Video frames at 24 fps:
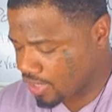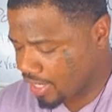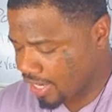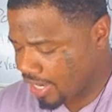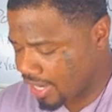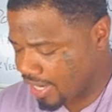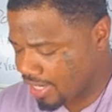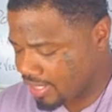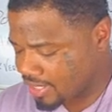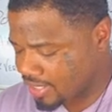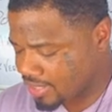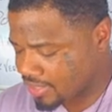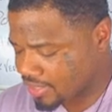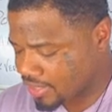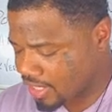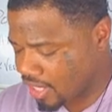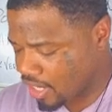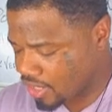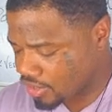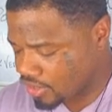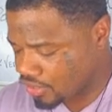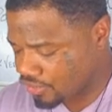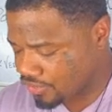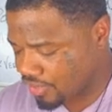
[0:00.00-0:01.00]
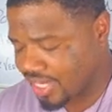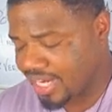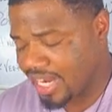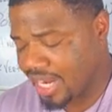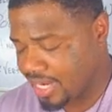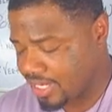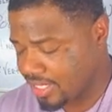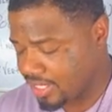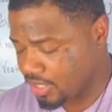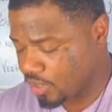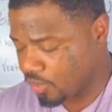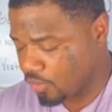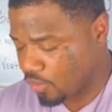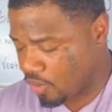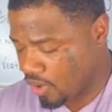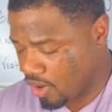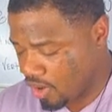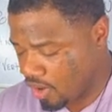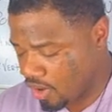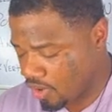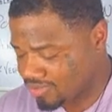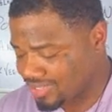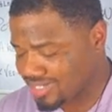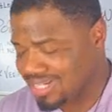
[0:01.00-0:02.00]
in this country and in the
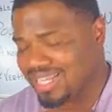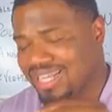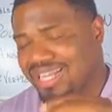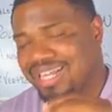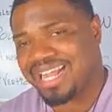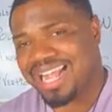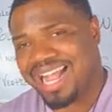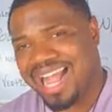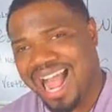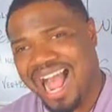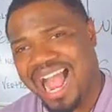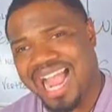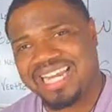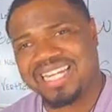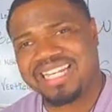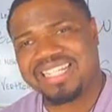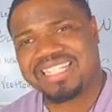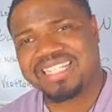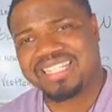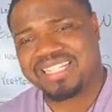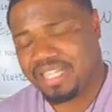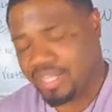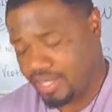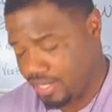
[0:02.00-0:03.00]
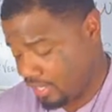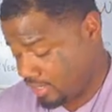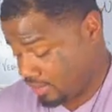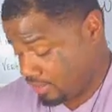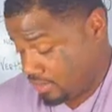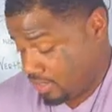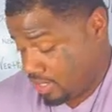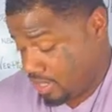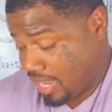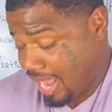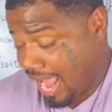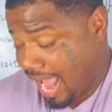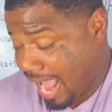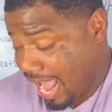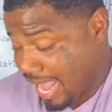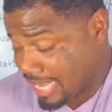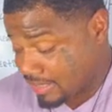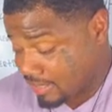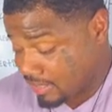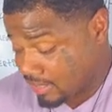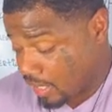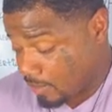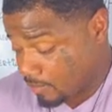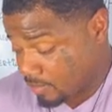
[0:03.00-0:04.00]
world it
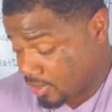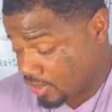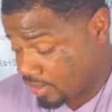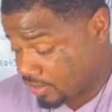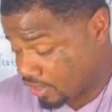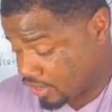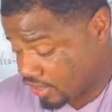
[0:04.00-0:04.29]
adds up to the